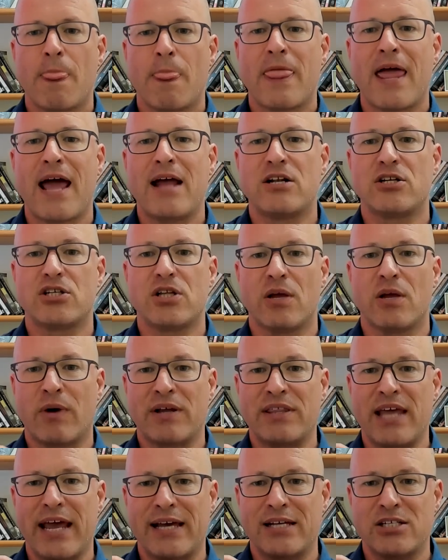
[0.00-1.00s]
And when
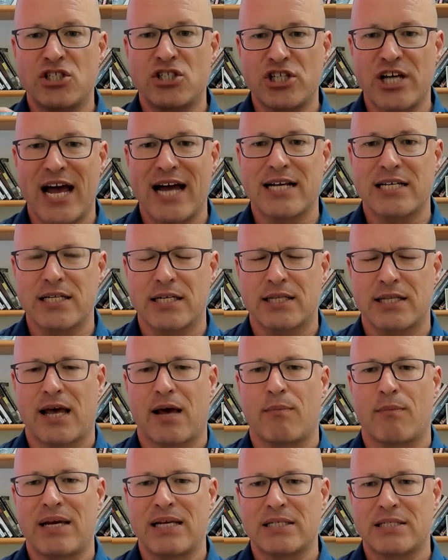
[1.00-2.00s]
they injected
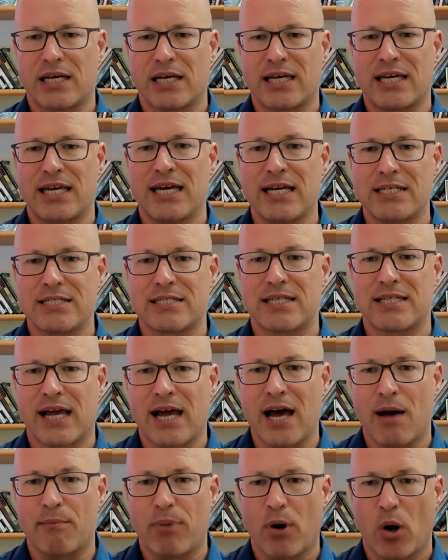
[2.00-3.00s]
them into kids, they
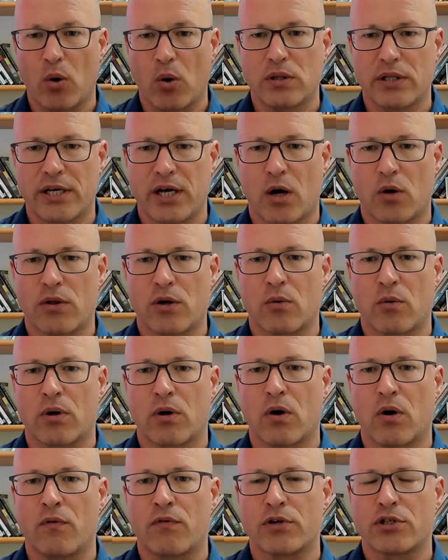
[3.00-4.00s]
got polio. There were
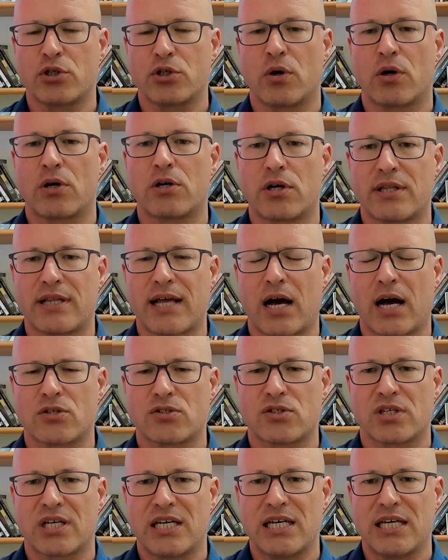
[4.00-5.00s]
over
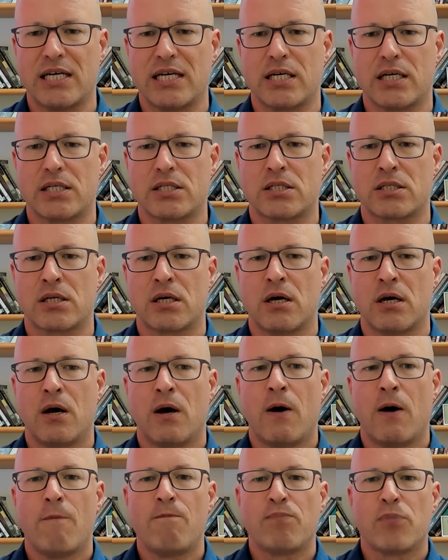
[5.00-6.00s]
200,000 kids
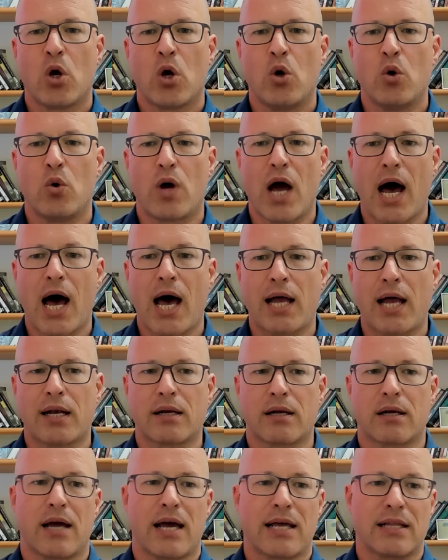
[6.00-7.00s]
who
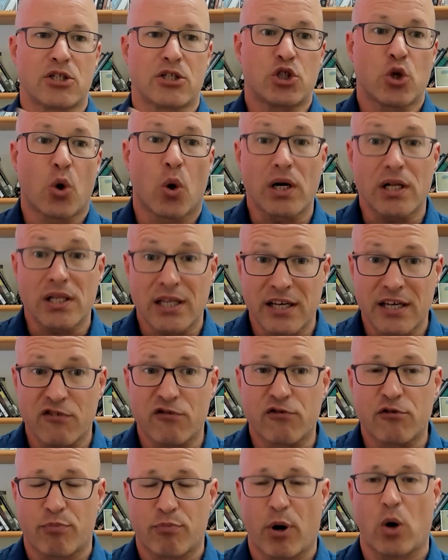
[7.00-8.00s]
got
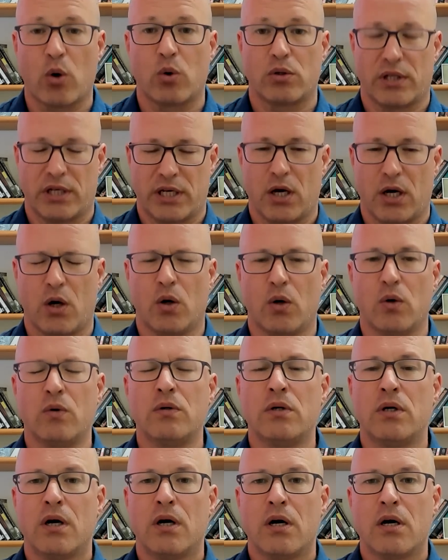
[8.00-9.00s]
short-lived polio,
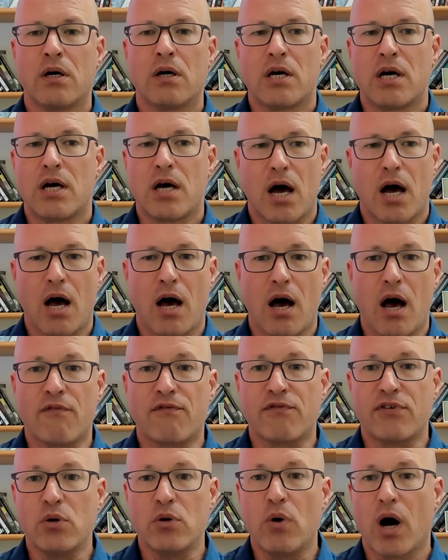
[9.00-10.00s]
a
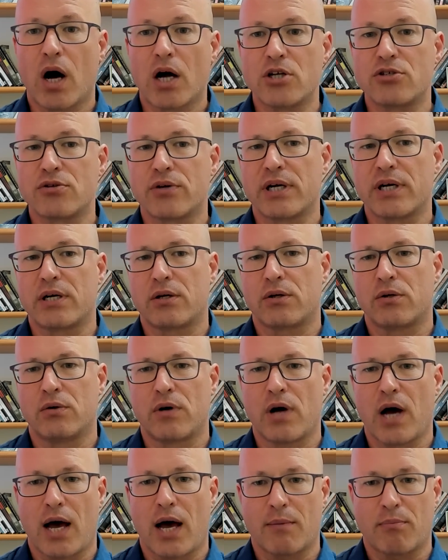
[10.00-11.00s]
few hundred who
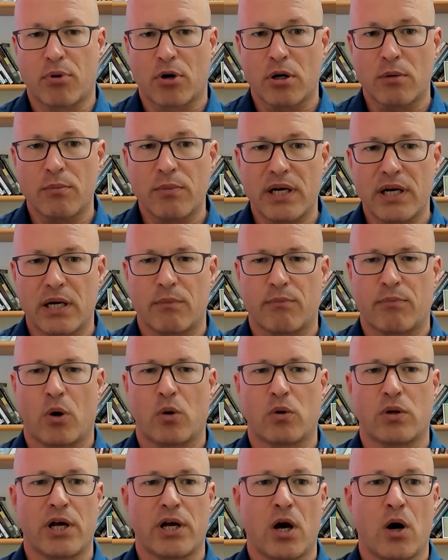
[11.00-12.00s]
got permanent
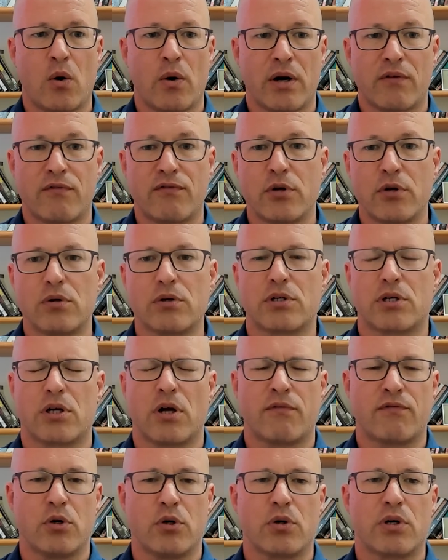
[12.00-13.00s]
polio, and a
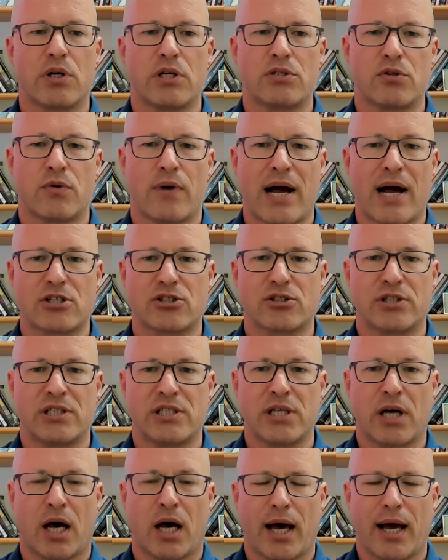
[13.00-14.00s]
few kids who actually
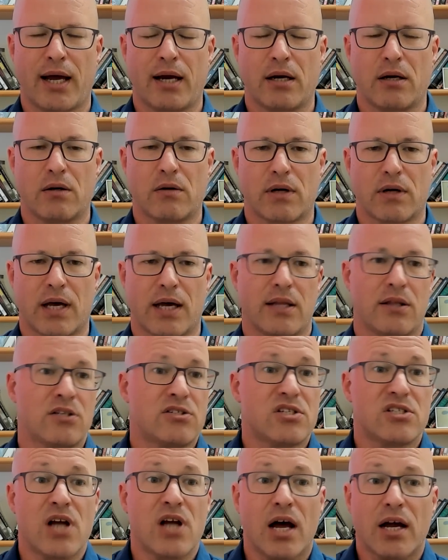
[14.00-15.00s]
died. Okay? This
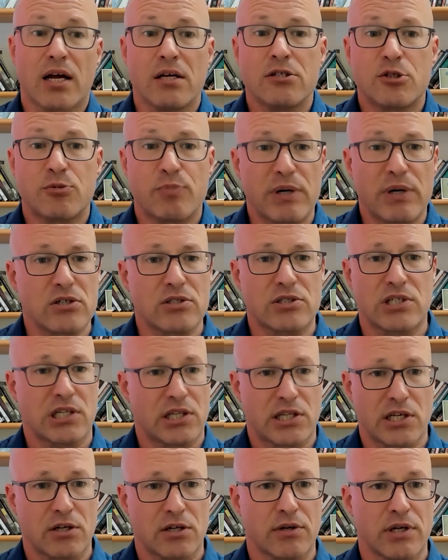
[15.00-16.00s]
is not conspiracy
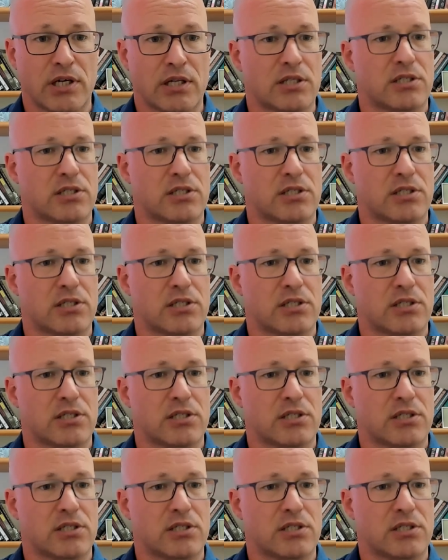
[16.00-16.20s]
theory.